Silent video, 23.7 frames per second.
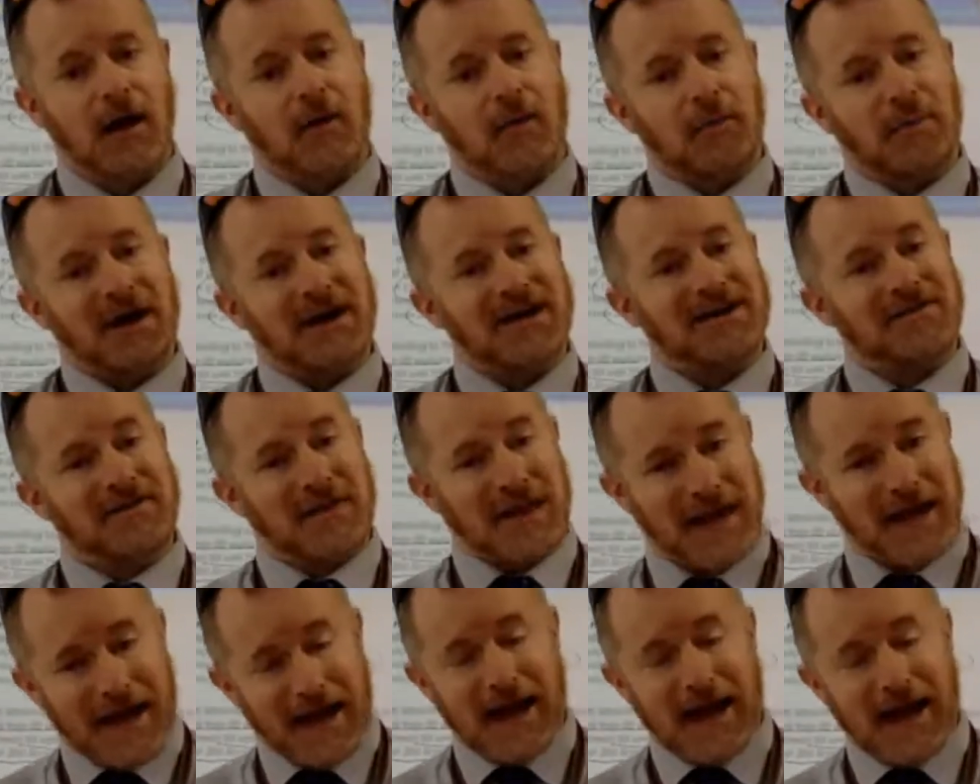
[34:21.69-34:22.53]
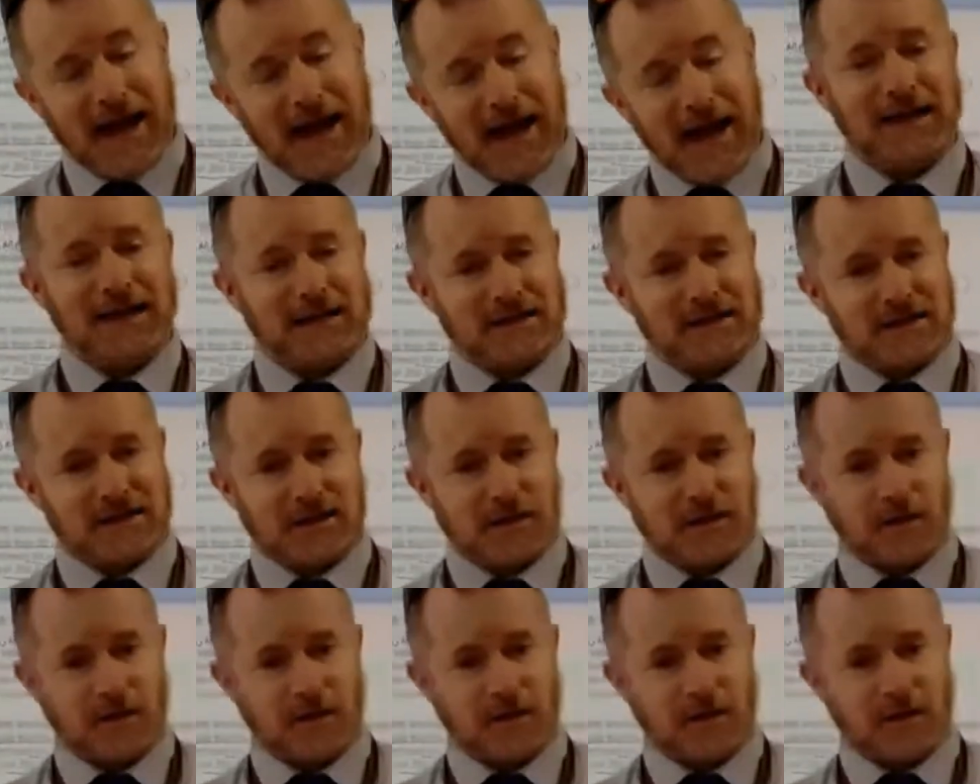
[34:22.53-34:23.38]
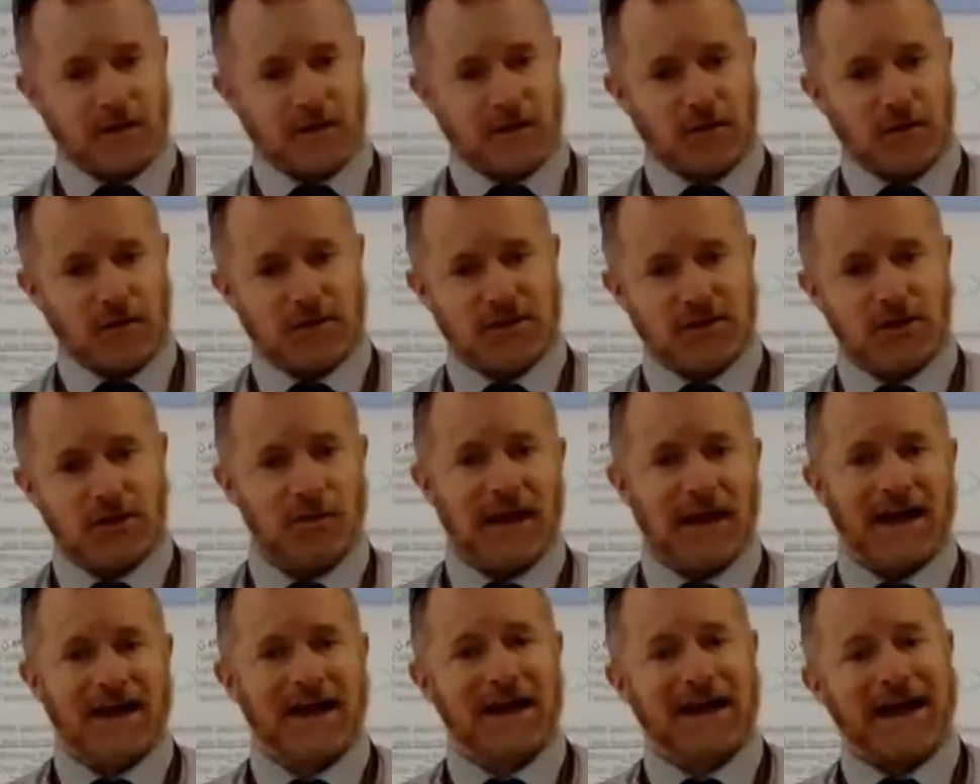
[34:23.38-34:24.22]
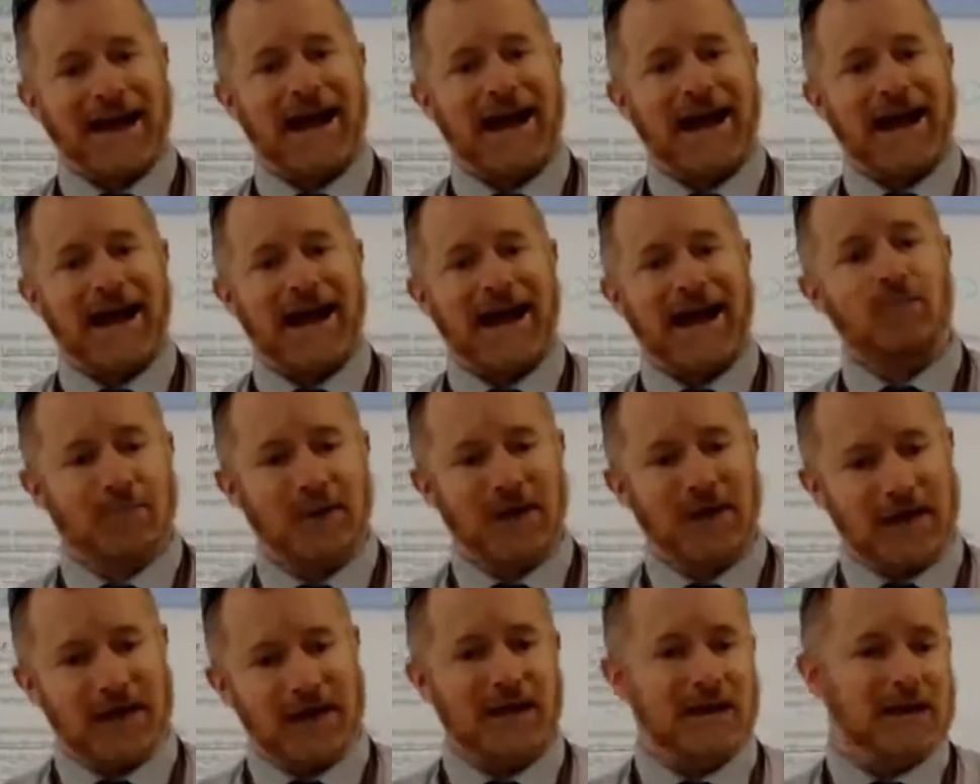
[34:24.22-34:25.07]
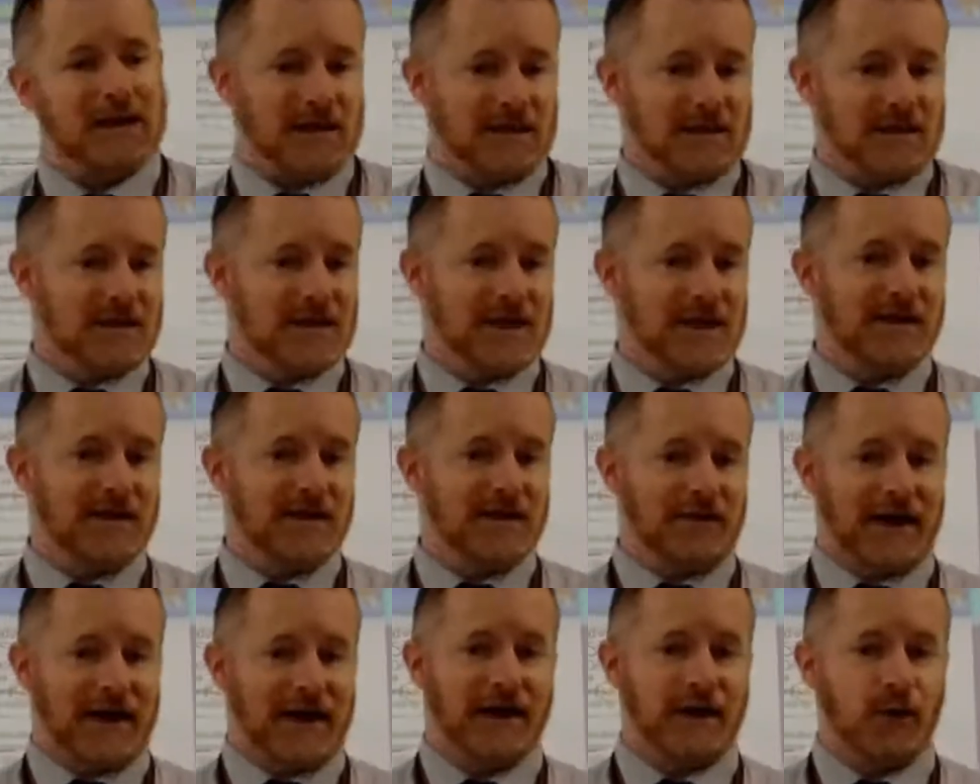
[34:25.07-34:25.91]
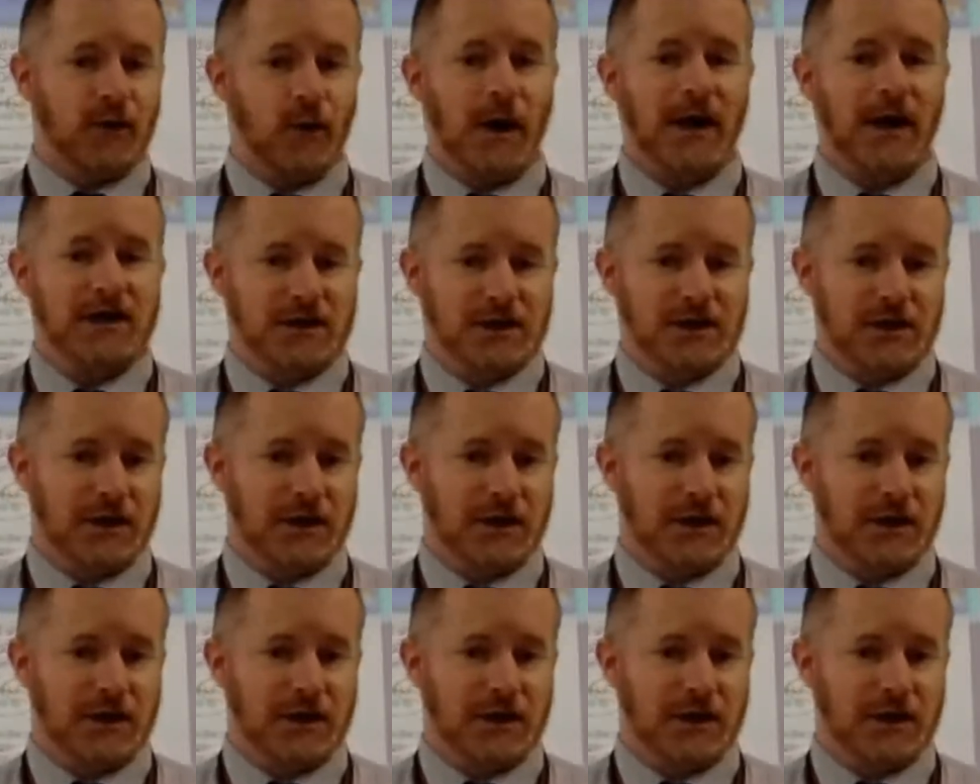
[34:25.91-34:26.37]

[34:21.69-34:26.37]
But if they are listed on the stock market, how big is their valuation?